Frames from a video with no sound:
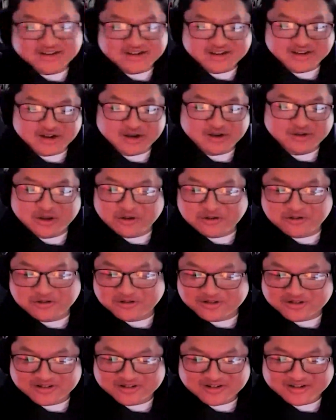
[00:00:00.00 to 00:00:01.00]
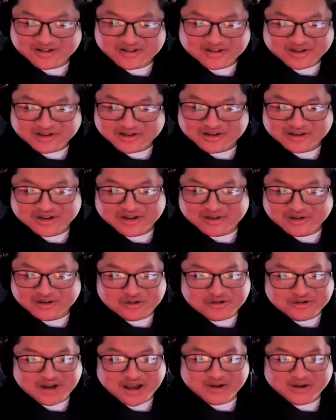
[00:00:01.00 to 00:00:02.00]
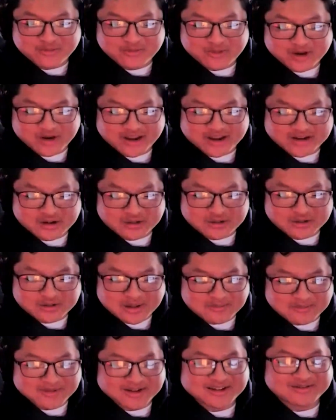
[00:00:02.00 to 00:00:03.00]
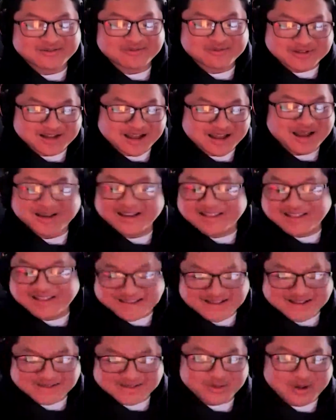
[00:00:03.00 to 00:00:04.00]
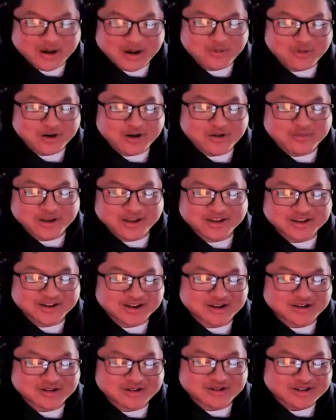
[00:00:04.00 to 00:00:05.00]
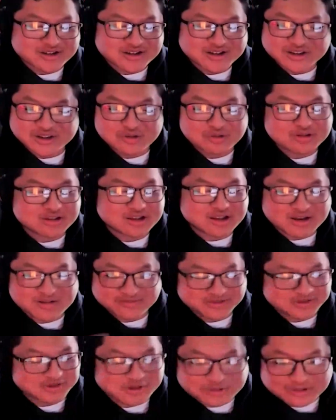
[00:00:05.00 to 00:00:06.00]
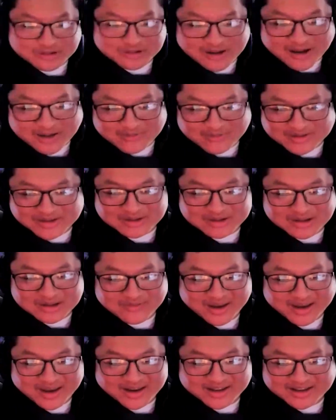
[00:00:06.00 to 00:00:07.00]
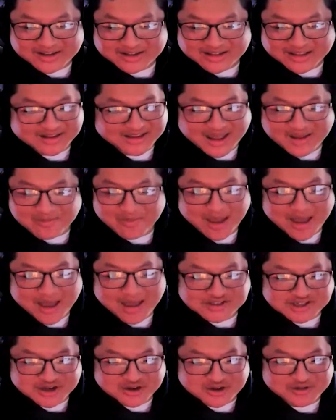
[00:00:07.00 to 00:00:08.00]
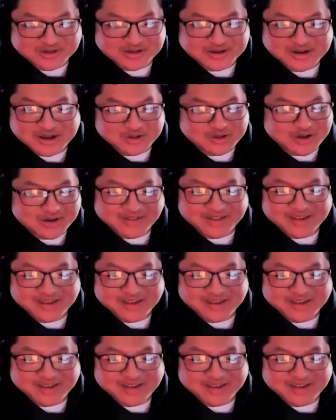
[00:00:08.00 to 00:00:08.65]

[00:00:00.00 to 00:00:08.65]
you're you're not afraid. I mean, not I guess that's not the right word, but you love obviously you love Haiti. Like at past shows, you have the